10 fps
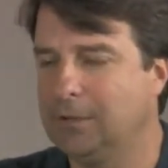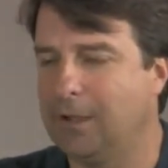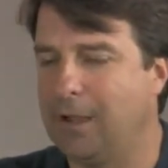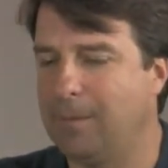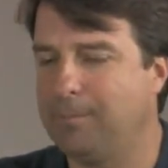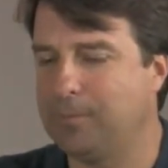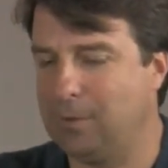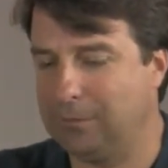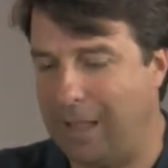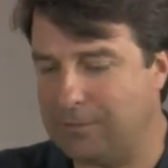Um, you
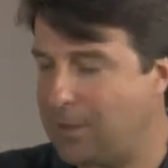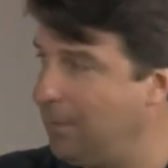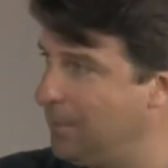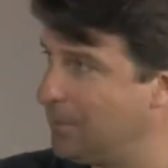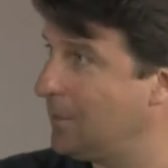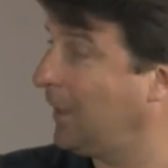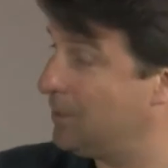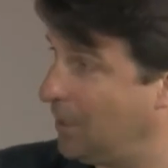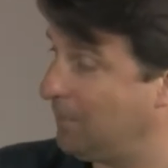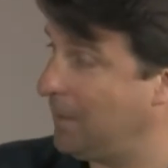have lifestyle business that
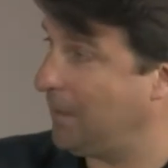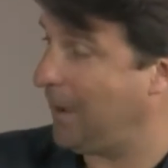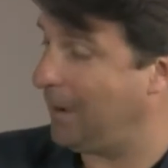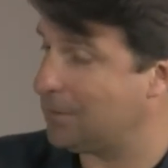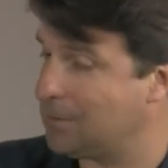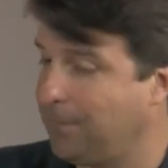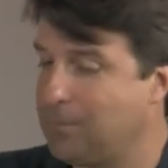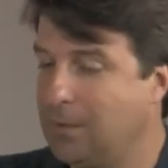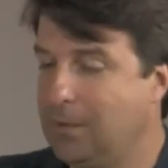can generate cash, mm-hmm.